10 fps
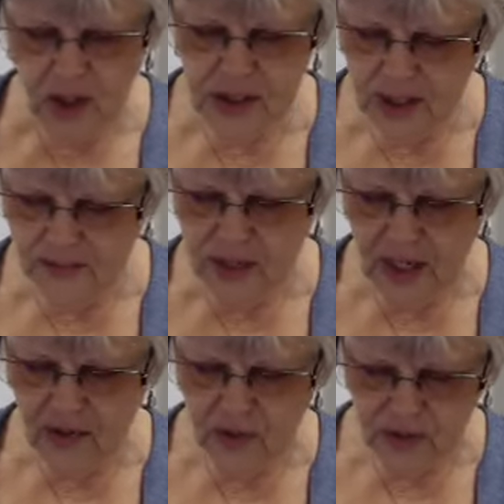ourselves
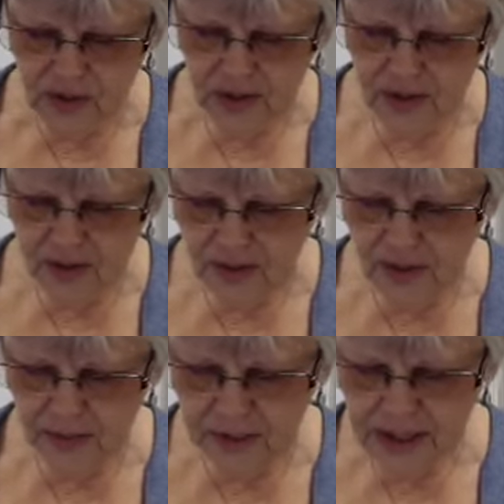and others.
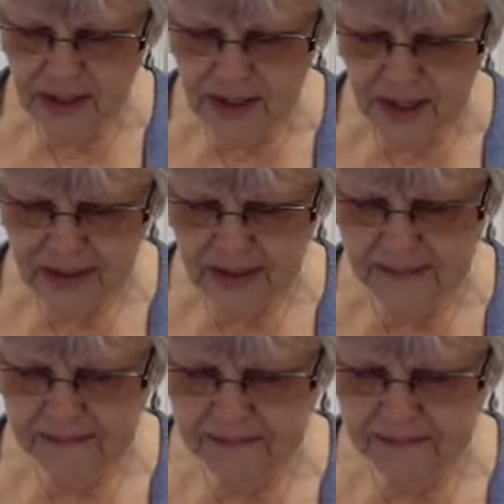That blesses us.